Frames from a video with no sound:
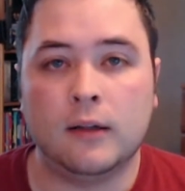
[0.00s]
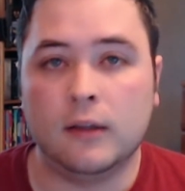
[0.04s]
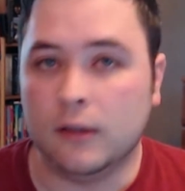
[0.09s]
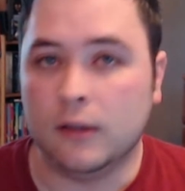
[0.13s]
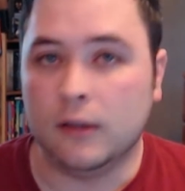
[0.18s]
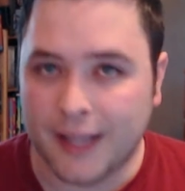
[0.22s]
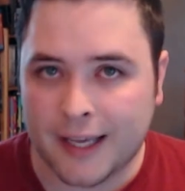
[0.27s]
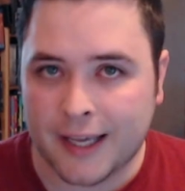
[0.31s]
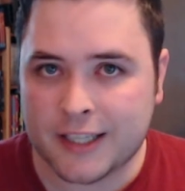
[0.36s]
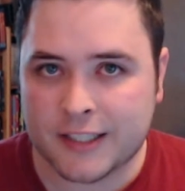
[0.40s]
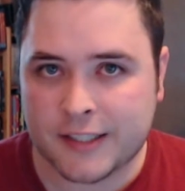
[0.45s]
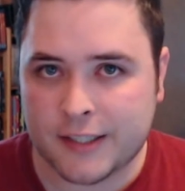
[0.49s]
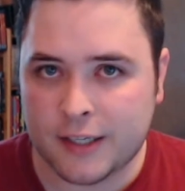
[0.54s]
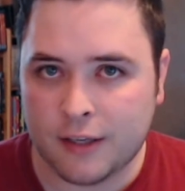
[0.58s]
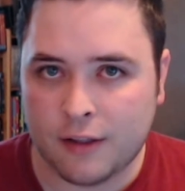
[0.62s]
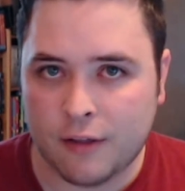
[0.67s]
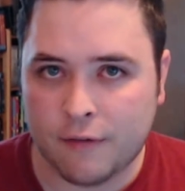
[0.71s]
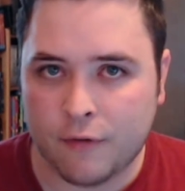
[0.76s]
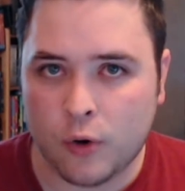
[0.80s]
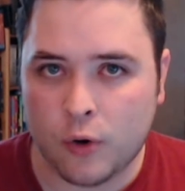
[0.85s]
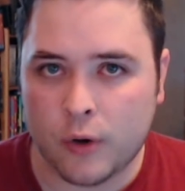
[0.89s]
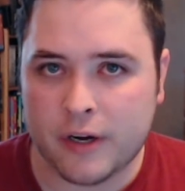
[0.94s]
Legacy of
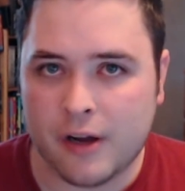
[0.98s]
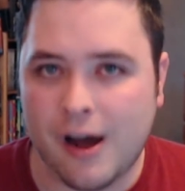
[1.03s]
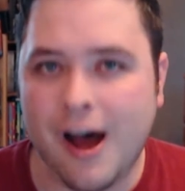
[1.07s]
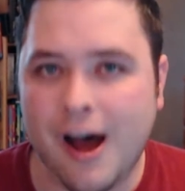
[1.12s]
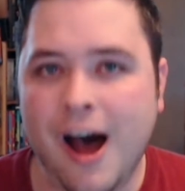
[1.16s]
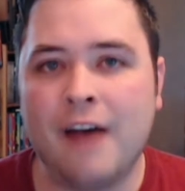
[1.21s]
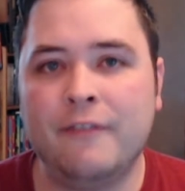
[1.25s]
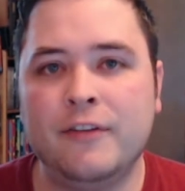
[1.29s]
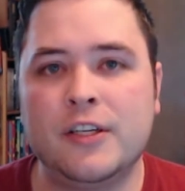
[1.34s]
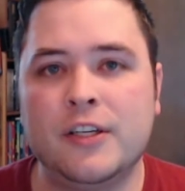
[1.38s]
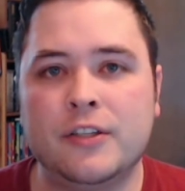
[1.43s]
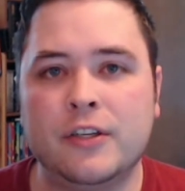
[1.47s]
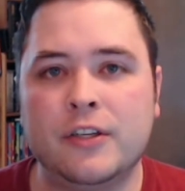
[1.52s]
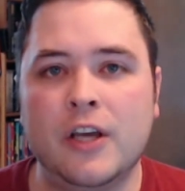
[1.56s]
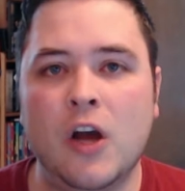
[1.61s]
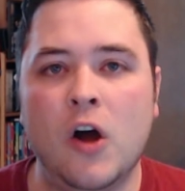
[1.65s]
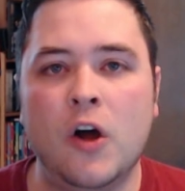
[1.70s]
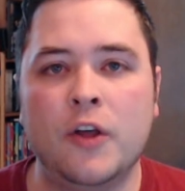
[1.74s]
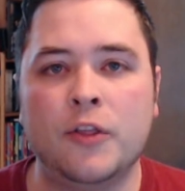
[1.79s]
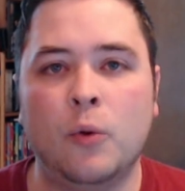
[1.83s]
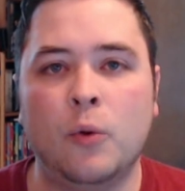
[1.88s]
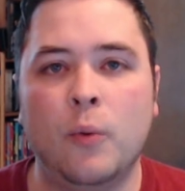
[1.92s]
the Void, obviously
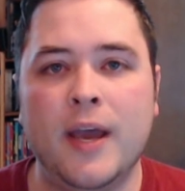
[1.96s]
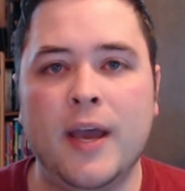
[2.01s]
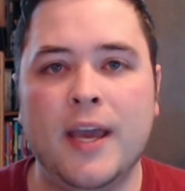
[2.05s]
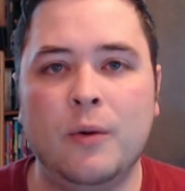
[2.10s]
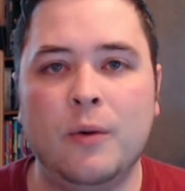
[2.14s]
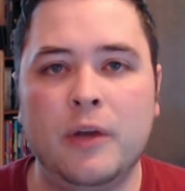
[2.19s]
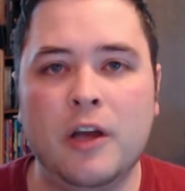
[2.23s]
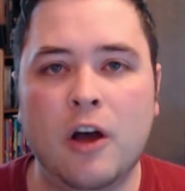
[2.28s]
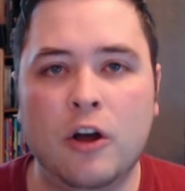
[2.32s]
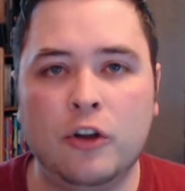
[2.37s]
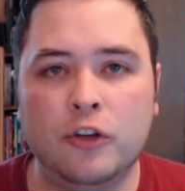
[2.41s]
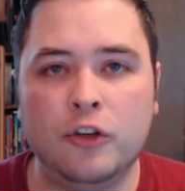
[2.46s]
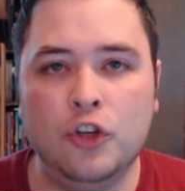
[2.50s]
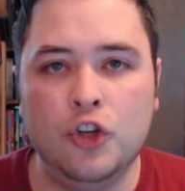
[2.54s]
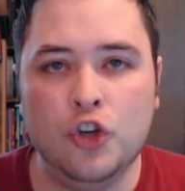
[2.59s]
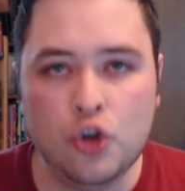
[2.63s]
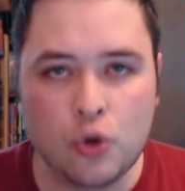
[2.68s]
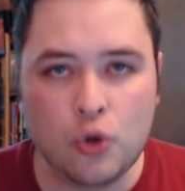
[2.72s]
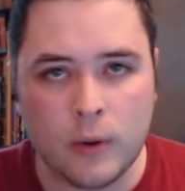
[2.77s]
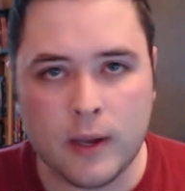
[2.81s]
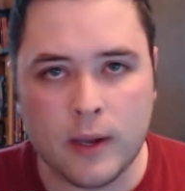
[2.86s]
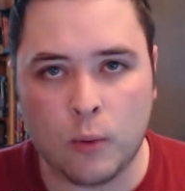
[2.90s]
on the way. We all
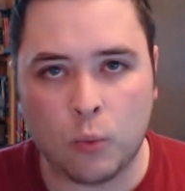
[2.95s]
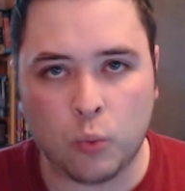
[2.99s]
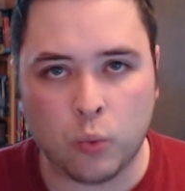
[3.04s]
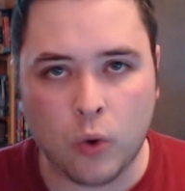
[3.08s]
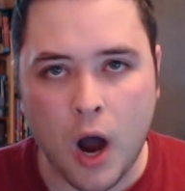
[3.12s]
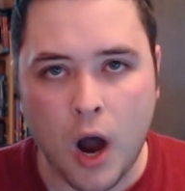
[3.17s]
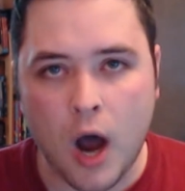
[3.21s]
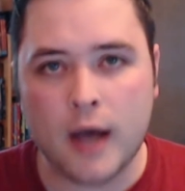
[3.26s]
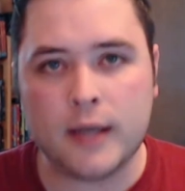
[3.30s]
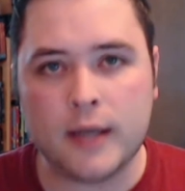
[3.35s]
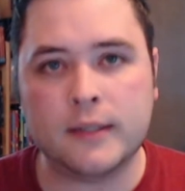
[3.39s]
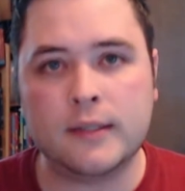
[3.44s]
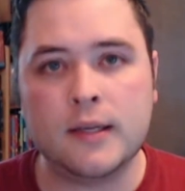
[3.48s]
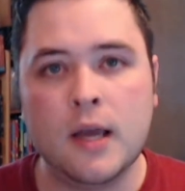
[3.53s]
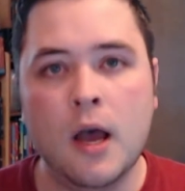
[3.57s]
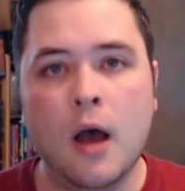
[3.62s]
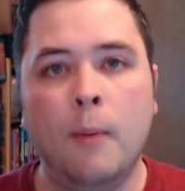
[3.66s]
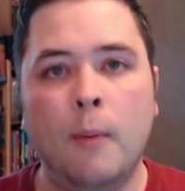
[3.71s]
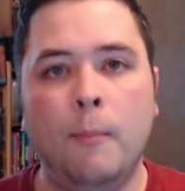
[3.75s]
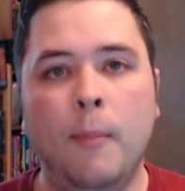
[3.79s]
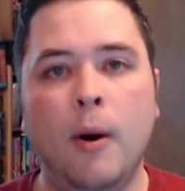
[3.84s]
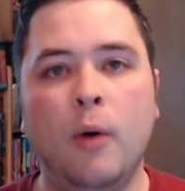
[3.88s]
knew it was,
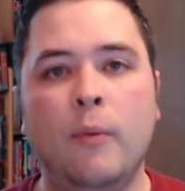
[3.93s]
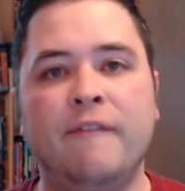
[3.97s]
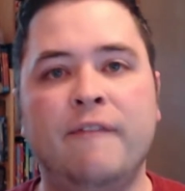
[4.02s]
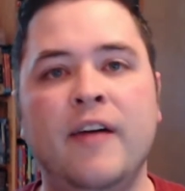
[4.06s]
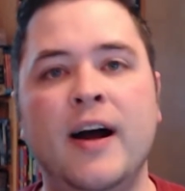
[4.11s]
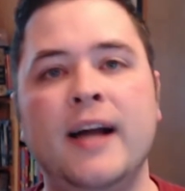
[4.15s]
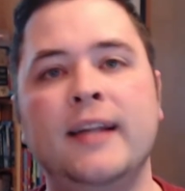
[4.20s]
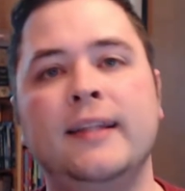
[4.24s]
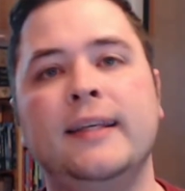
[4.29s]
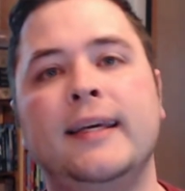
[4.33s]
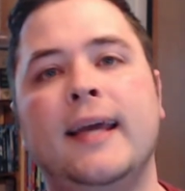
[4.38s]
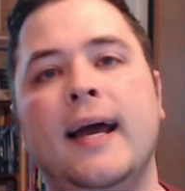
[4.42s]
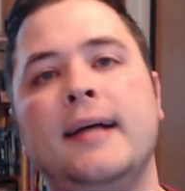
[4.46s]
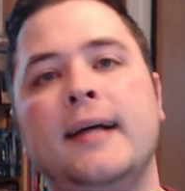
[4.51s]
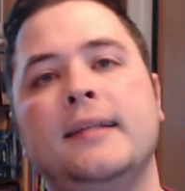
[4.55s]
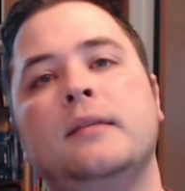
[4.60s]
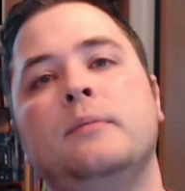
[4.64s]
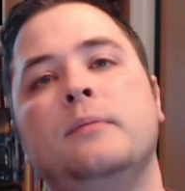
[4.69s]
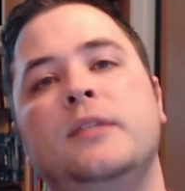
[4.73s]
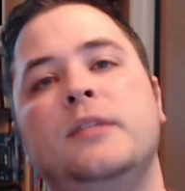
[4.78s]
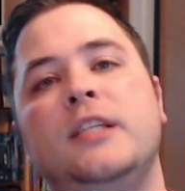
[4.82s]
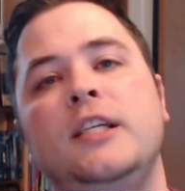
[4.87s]
but we finally got
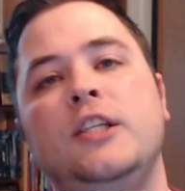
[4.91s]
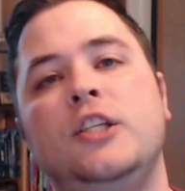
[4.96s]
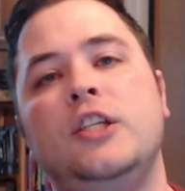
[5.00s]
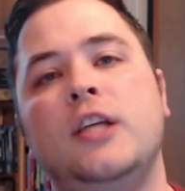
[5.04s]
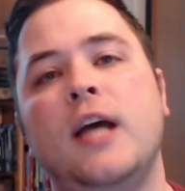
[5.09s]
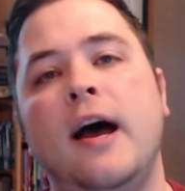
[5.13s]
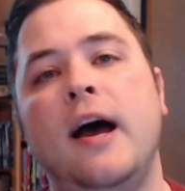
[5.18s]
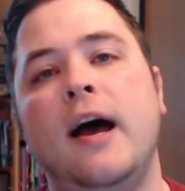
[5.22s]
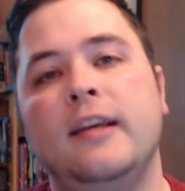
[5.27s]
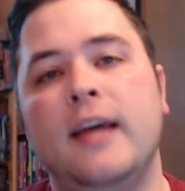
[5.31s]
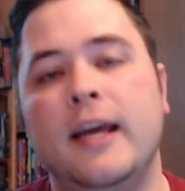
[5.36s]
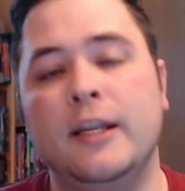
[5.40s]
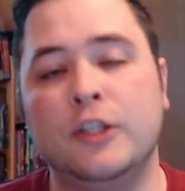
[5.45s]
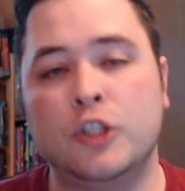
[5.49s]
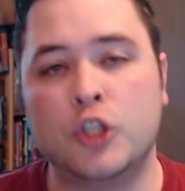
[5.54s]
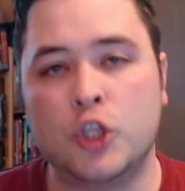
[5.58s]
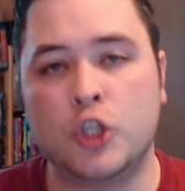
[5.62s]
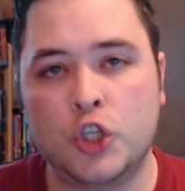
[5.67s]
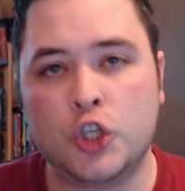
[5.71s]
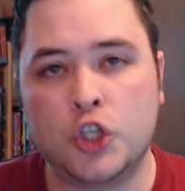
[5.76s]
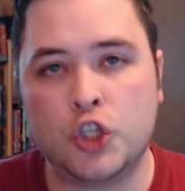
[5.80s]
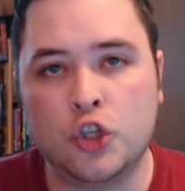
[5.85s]
some CGI and
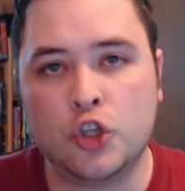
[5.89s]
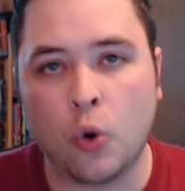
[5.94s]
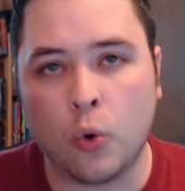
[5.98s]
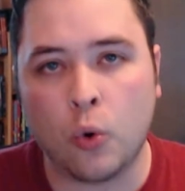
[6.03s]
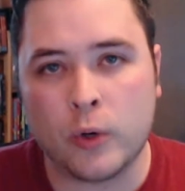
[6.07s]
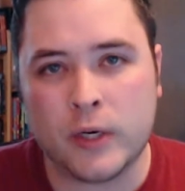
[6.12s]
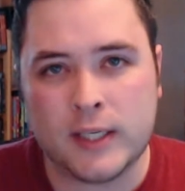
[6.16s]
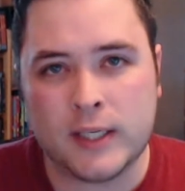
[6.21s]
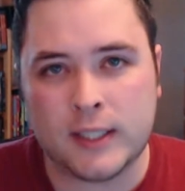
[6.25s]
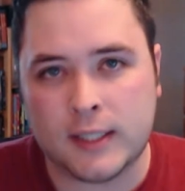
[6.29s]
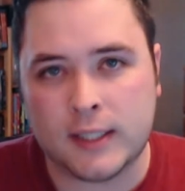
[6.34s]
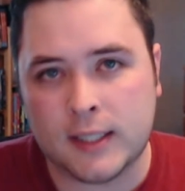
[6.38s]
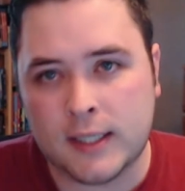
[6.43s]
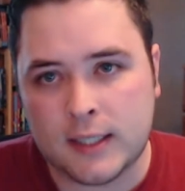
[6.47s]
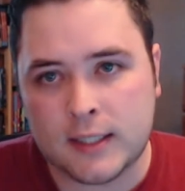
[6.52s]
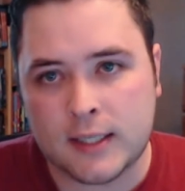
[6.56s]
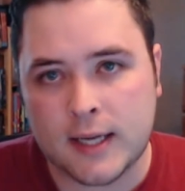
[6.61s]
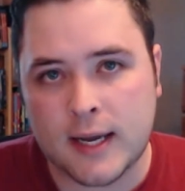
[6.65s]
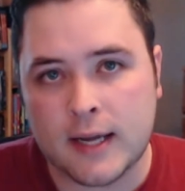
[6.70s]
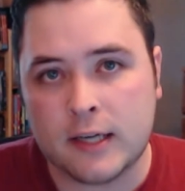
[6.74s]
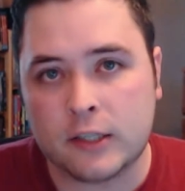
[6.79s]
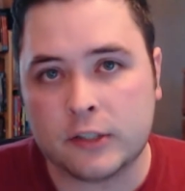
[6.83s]
story
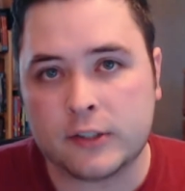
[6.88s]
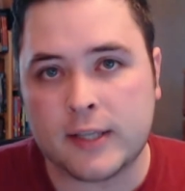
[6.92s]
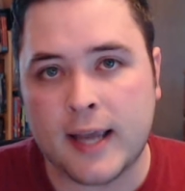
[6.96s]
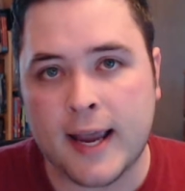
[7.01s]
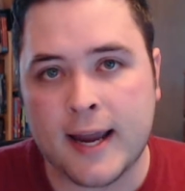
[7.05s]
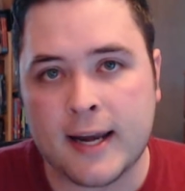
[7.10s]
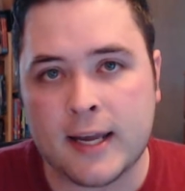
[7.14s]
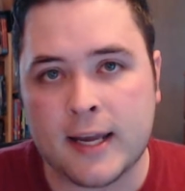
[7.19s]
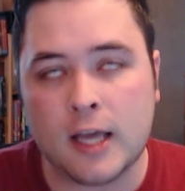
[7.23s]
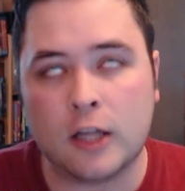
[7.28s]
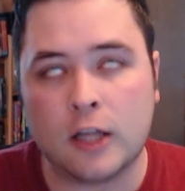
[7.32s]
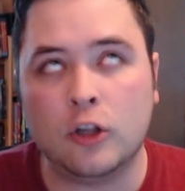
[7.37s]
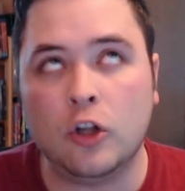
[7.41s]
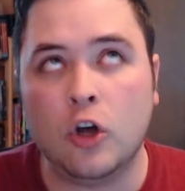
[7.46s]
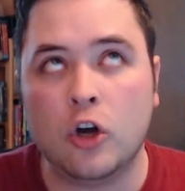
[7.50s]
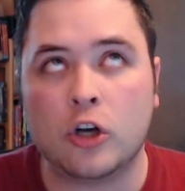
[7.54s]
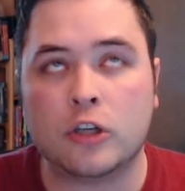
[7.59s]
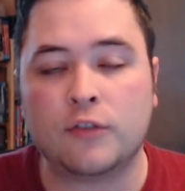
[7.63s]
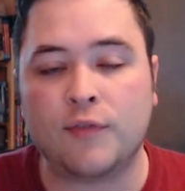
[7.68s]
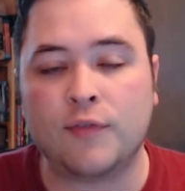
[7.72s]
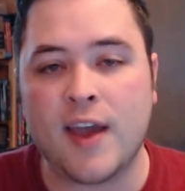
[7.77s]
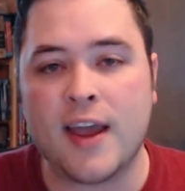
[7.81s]
details, and it
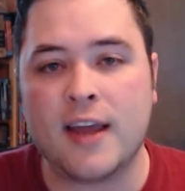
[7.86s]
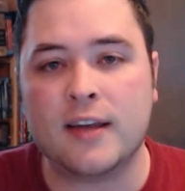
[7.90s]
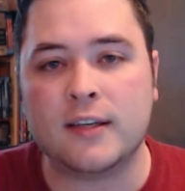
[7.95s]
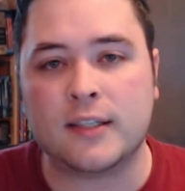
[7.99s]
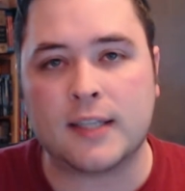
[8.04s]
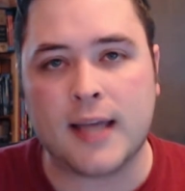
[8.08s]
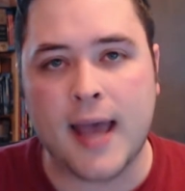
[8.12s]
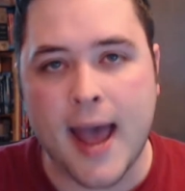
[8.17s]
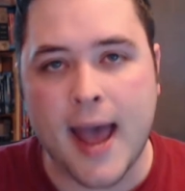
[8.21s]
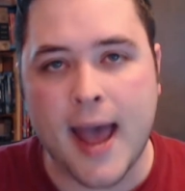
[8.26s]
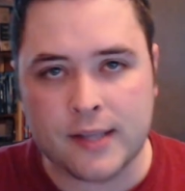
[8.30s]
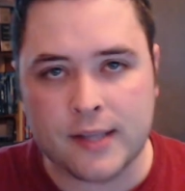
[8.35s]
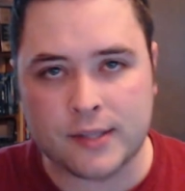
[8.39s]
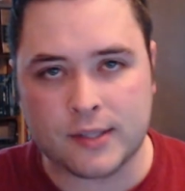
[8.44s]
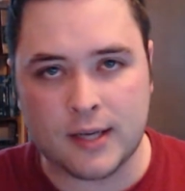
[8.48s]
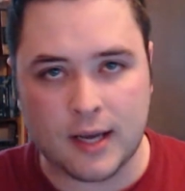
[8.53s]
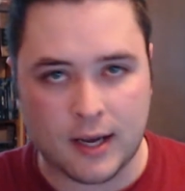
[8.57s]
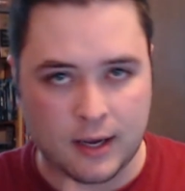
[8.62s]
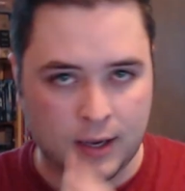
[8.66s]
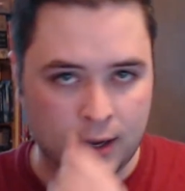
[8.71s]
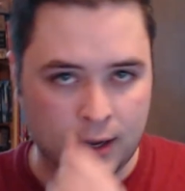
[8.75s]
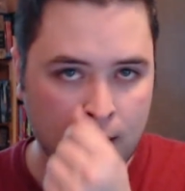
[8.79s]
looks
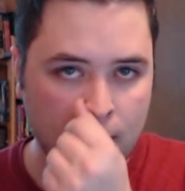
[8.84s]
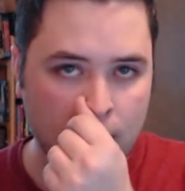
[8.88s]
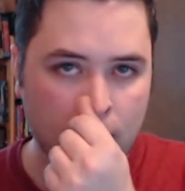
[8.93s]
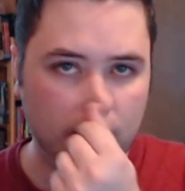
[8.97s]
fantastic.